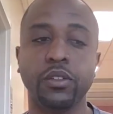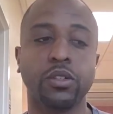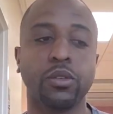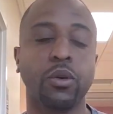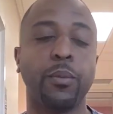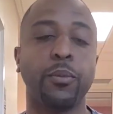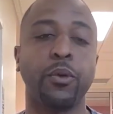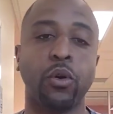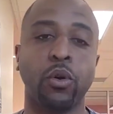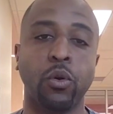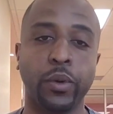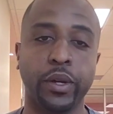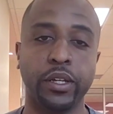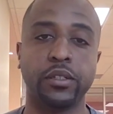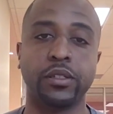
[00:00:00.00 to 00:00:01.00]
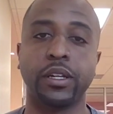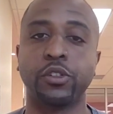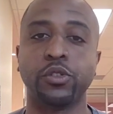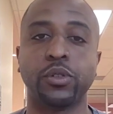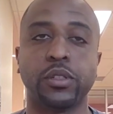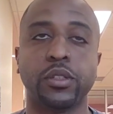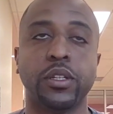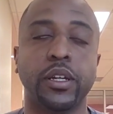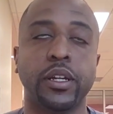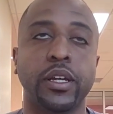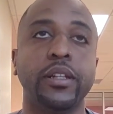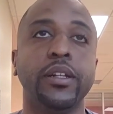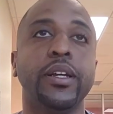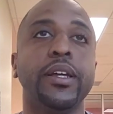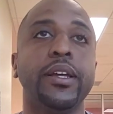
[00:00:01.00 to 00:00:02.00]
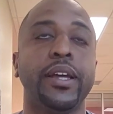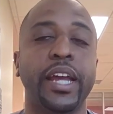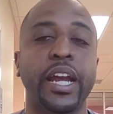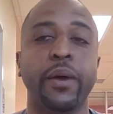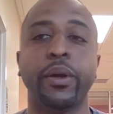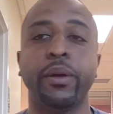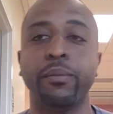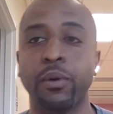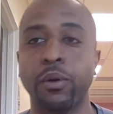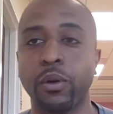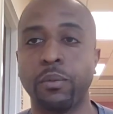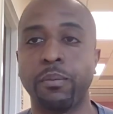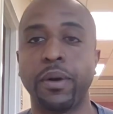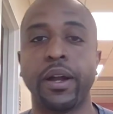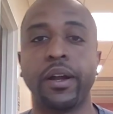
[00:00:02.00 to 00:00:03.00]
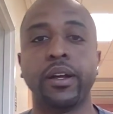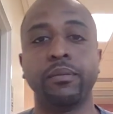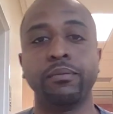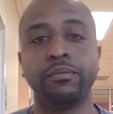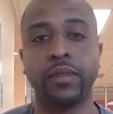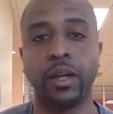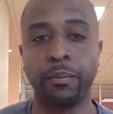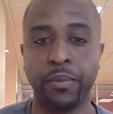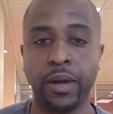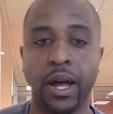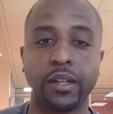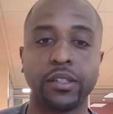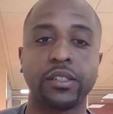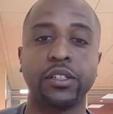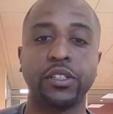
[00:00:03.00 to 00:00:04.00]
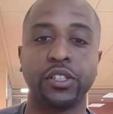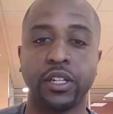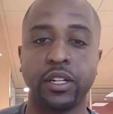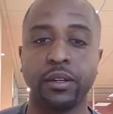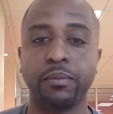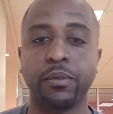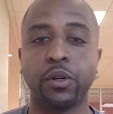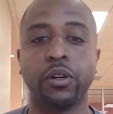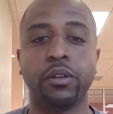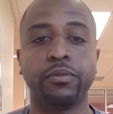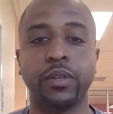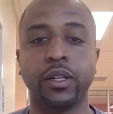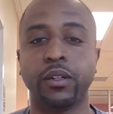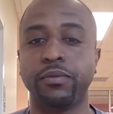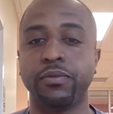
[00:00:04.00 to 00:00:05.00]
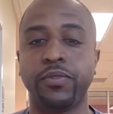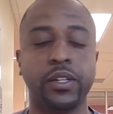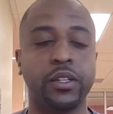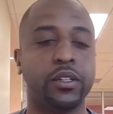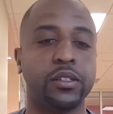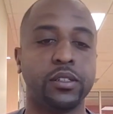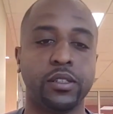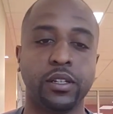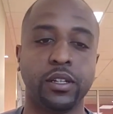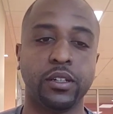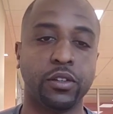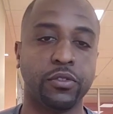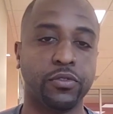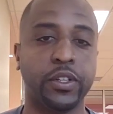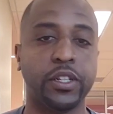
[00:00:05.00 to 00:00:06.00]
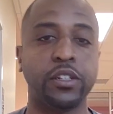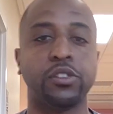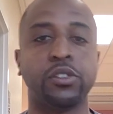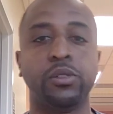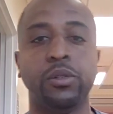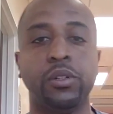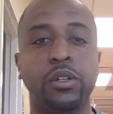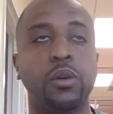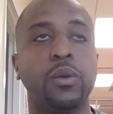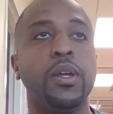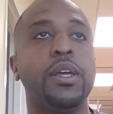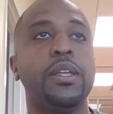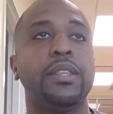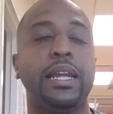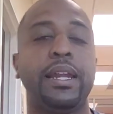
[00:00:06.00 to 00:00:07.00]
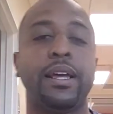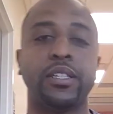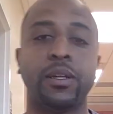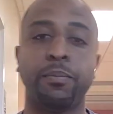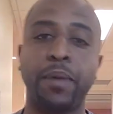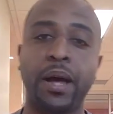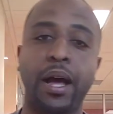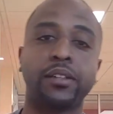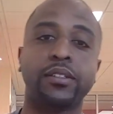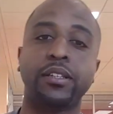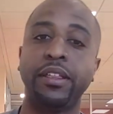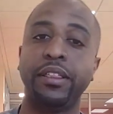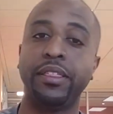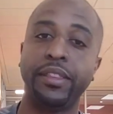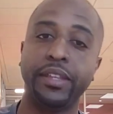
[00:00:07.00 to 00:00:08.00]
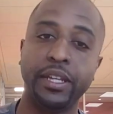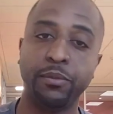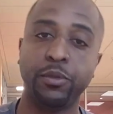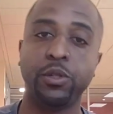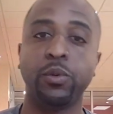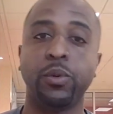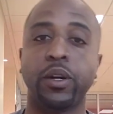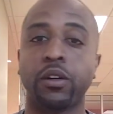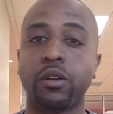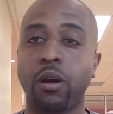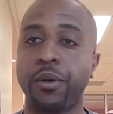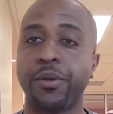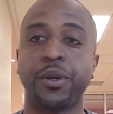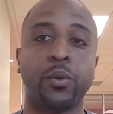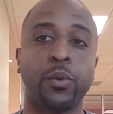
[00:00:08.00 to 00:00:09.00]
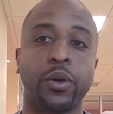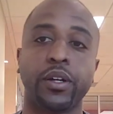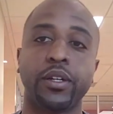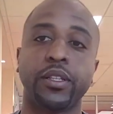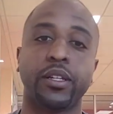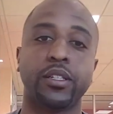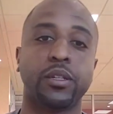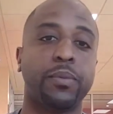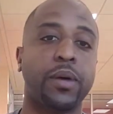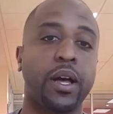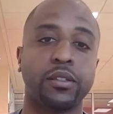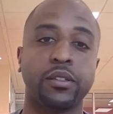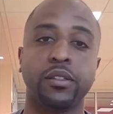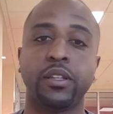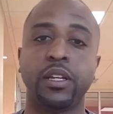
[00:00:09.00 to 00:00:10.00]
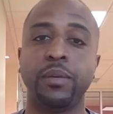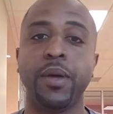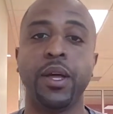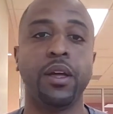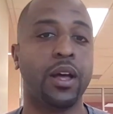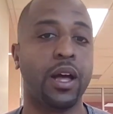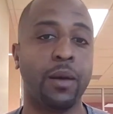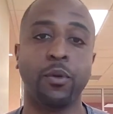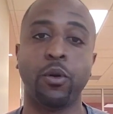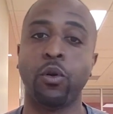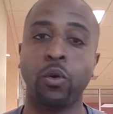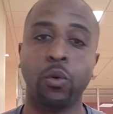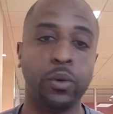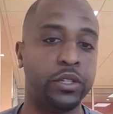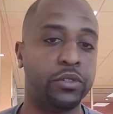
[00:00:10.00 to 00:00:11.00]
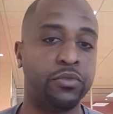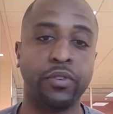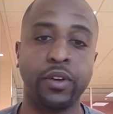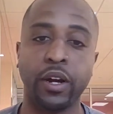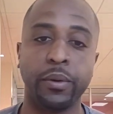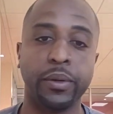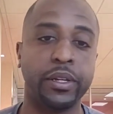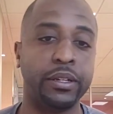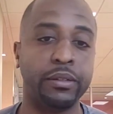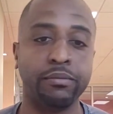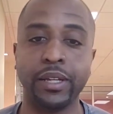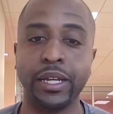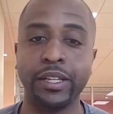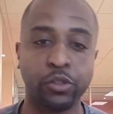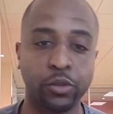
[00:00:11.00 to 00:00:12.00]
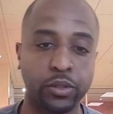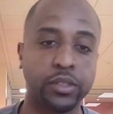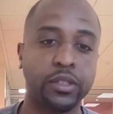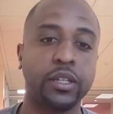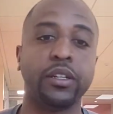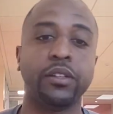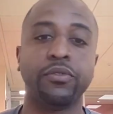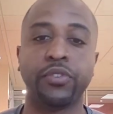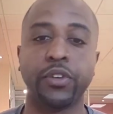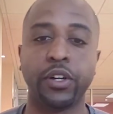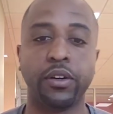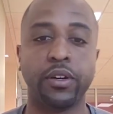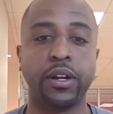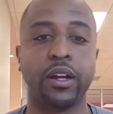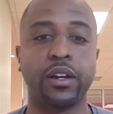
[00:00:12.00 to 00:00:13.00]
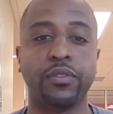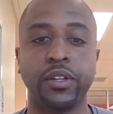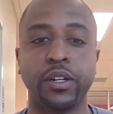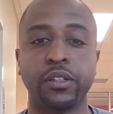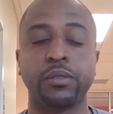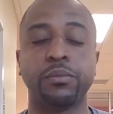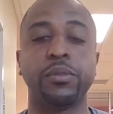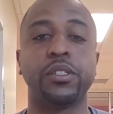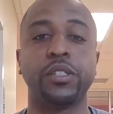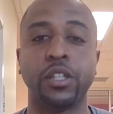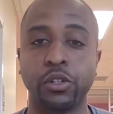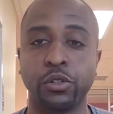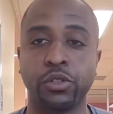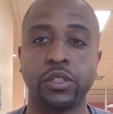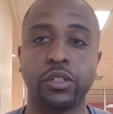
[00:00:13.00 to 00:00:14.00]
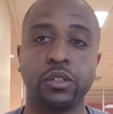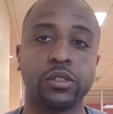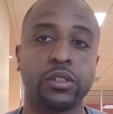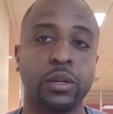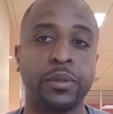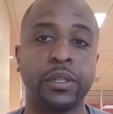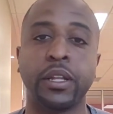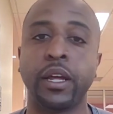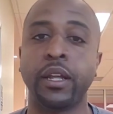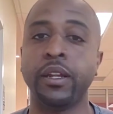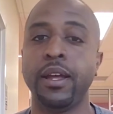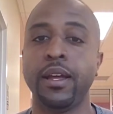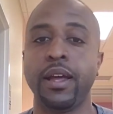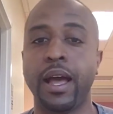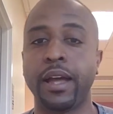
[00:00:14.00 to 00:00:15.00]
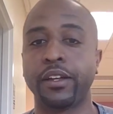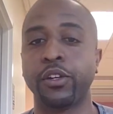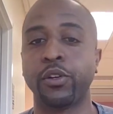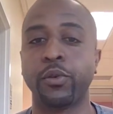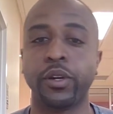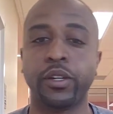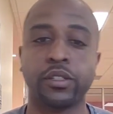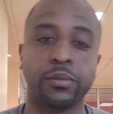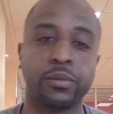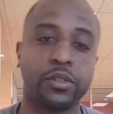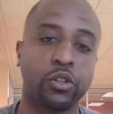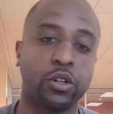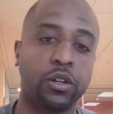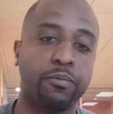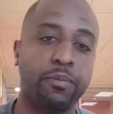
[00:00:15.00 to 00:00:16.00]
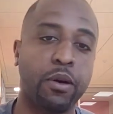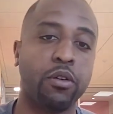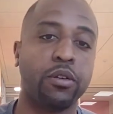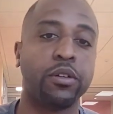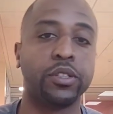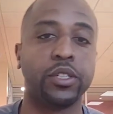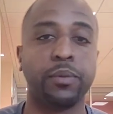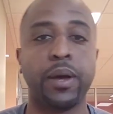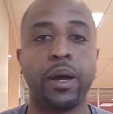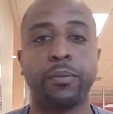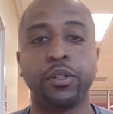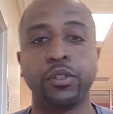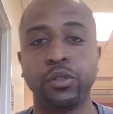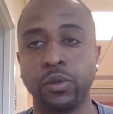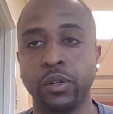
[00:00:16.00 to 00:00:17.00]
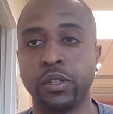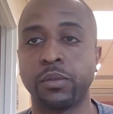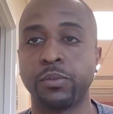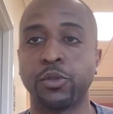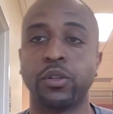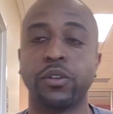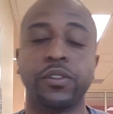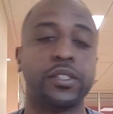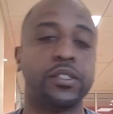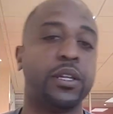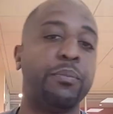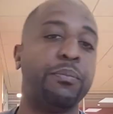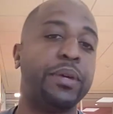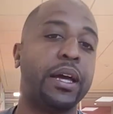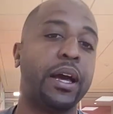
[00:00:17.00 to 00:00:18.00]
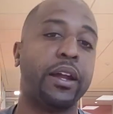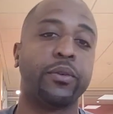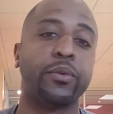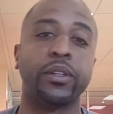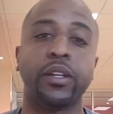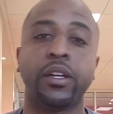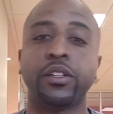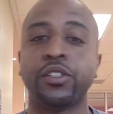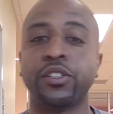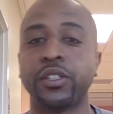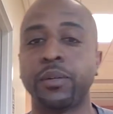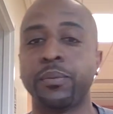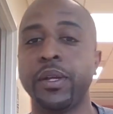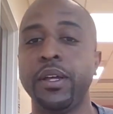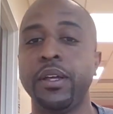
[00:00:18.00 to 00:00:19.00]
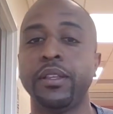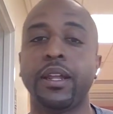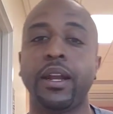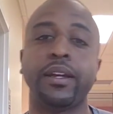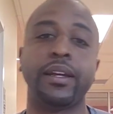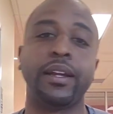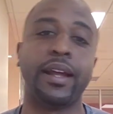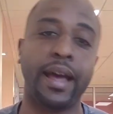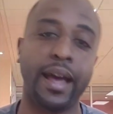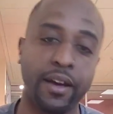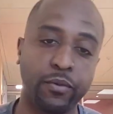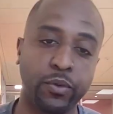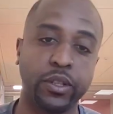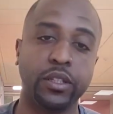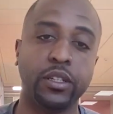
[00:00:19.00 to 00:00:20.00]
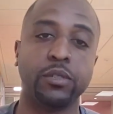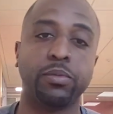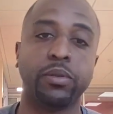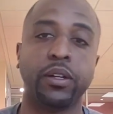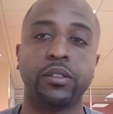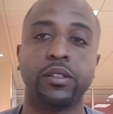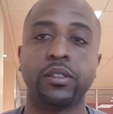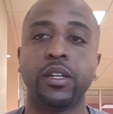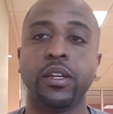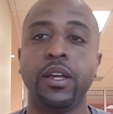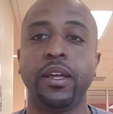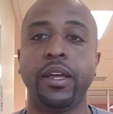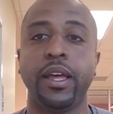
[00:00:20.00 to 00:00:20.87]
So I'm always interested in hearing more about a boxing gym or a fitness studio that has a boxing theme to it, a cardio workout that has a boxing theme. I'm always very interested in figuring out if there's some synergy or something that I can create some sort of partnership opportunity, some sort of a symbiotic relationship that I can have with these places.